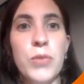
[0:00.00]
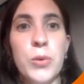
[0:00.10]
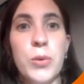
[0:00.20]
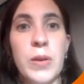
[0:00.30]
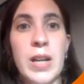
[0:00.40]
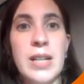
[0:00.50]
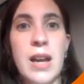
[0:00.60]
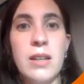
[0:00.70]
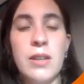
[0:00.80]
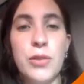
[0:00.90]
We ran
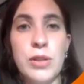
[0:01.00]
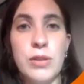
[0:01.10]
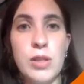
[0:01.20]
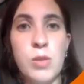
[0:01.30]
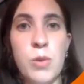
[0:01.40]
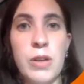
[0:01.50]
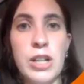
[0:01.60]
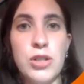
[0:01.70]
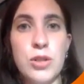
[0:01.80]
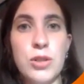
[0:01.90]
9 different
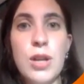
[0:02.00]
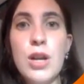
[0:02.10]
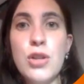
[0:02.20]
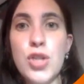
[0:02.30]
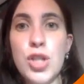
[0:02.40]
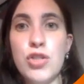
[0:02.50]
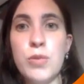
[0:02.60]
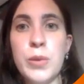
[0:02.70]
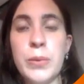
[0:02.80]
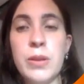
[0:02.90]
explorations,
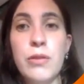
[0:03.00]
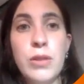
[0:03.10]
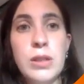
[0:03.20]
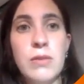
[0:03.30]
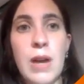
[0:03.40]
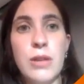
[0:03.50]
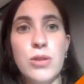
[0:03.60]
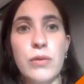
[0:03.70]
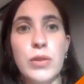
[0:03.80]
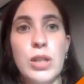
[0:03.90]
changing between different values
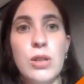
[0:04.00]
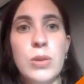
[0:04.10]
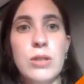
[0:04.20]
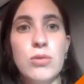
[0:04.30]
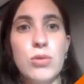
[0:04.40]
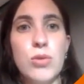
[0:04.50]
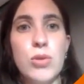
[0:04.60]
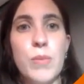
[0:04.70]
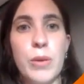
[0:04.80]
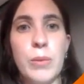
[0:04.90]
of the newly
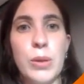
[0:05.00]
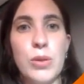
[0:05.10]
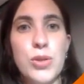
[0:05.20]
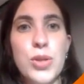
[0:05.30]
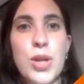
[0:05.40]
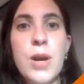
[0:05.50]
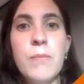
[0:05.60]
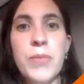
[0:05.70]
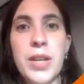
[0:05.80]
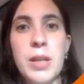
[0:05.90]
introduced parameters
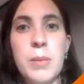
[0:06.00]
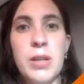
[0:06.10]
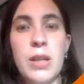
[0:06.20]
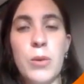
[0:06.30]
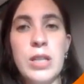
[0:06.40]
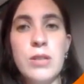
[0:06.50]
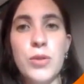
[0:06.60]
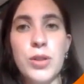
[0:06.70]
and keeping the weights for the